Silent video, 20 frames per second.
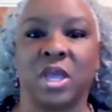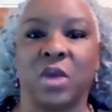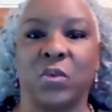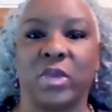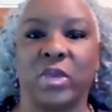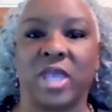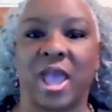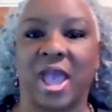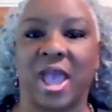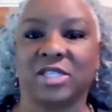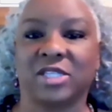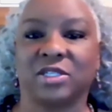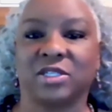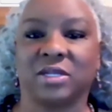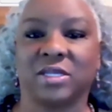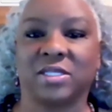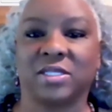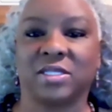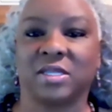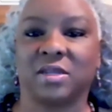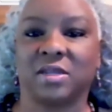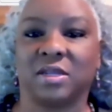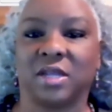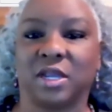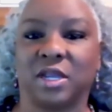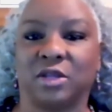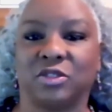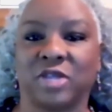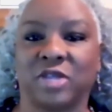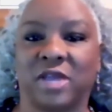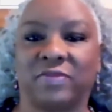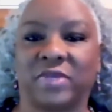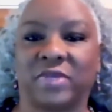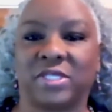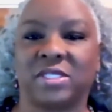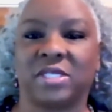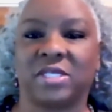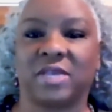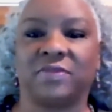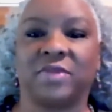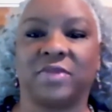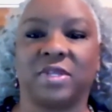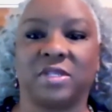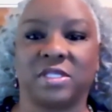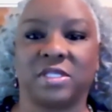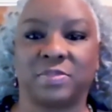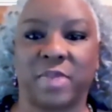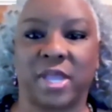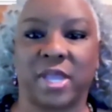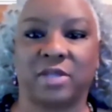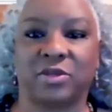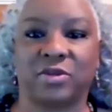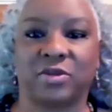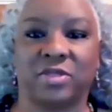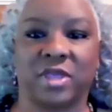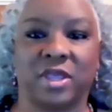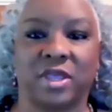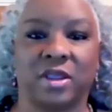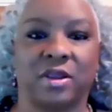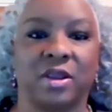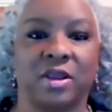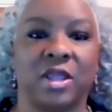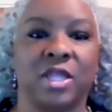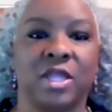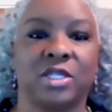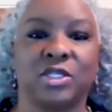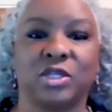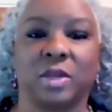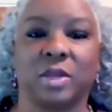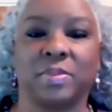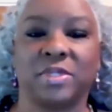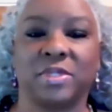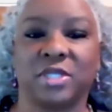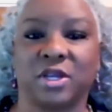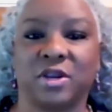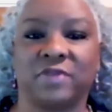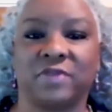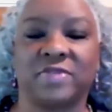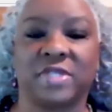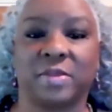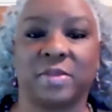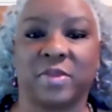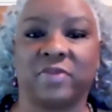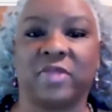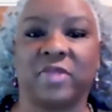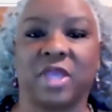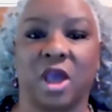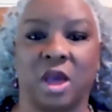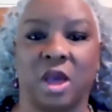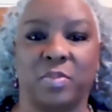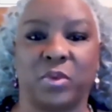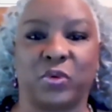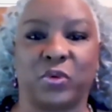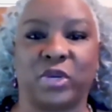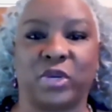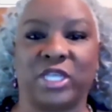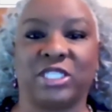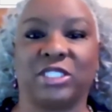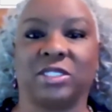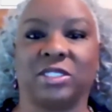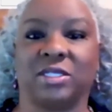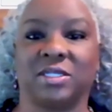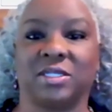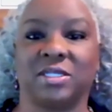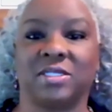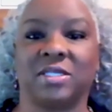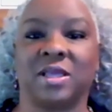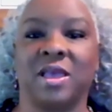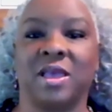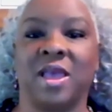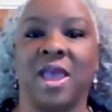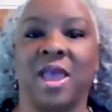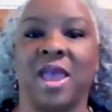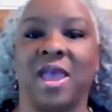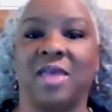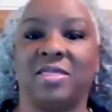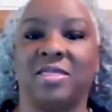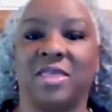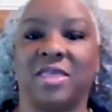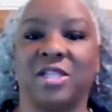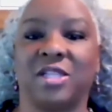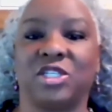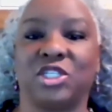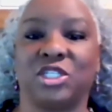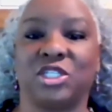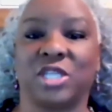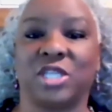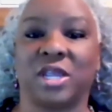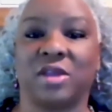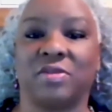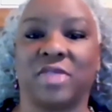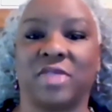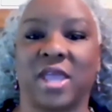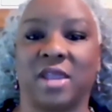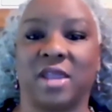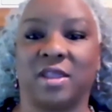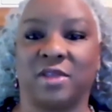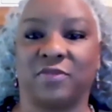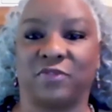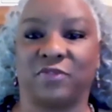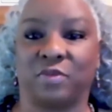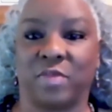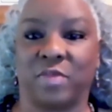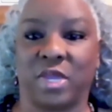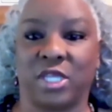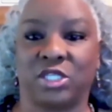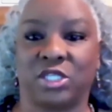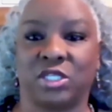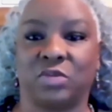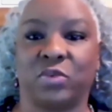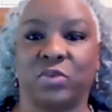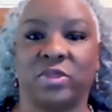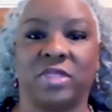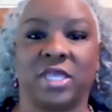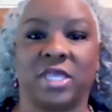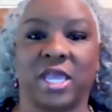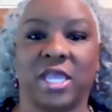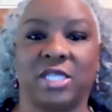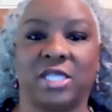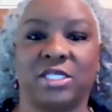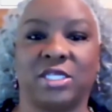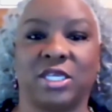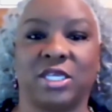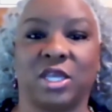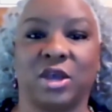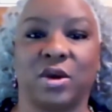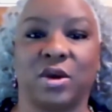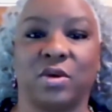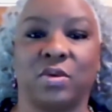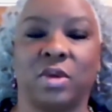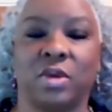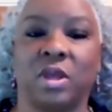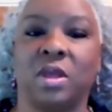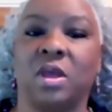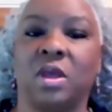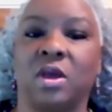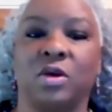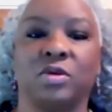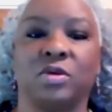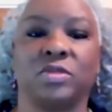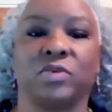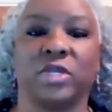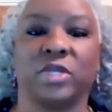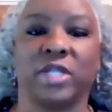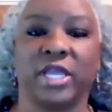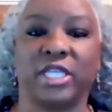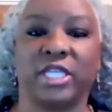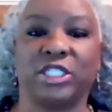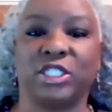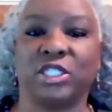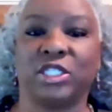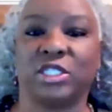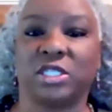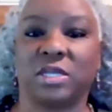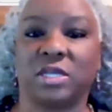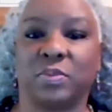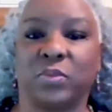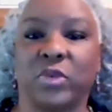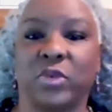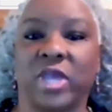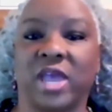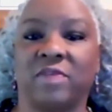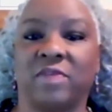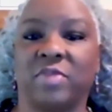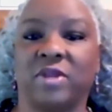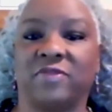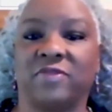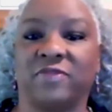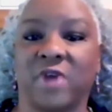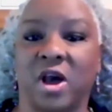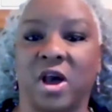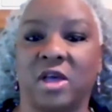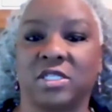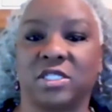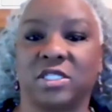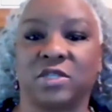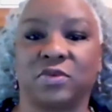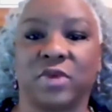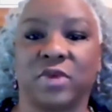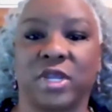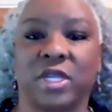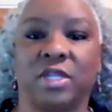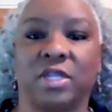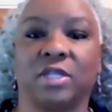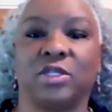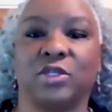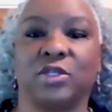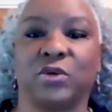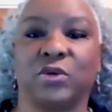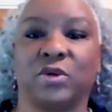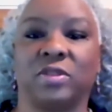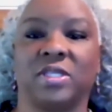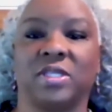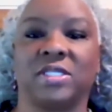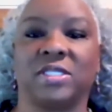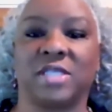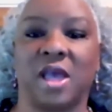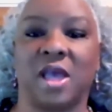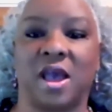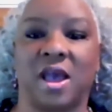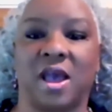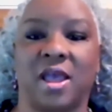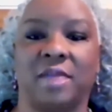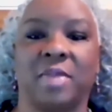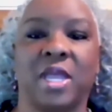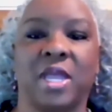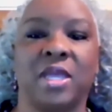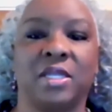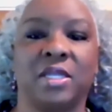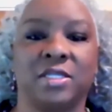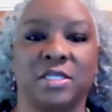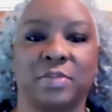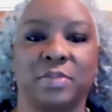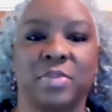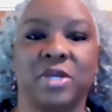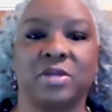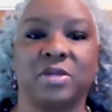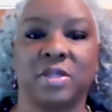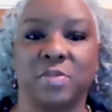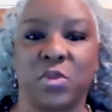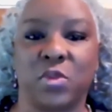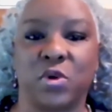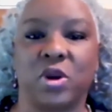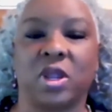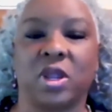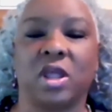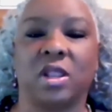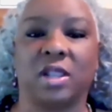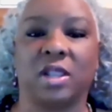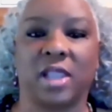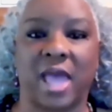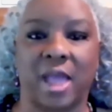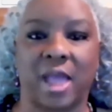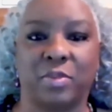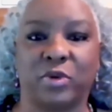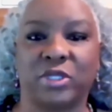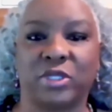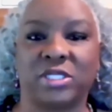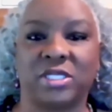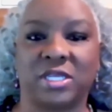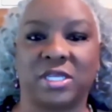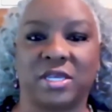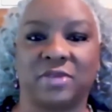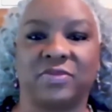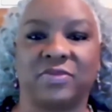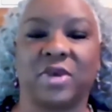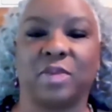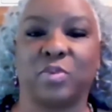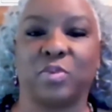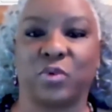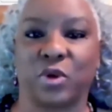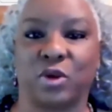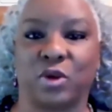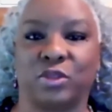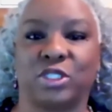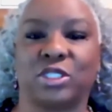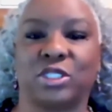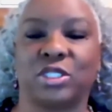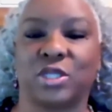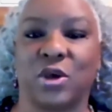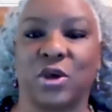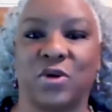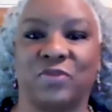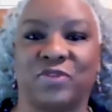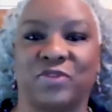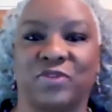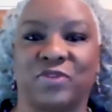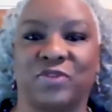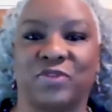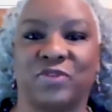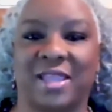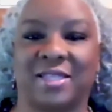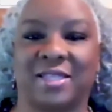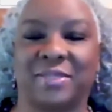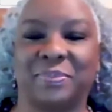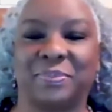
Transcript: We actually sent an air traffic safety inspector there to observe some of the operations and then shared that information with the ATO whose relationship we have been fostering during this time to build a more collaborative approach to oversight.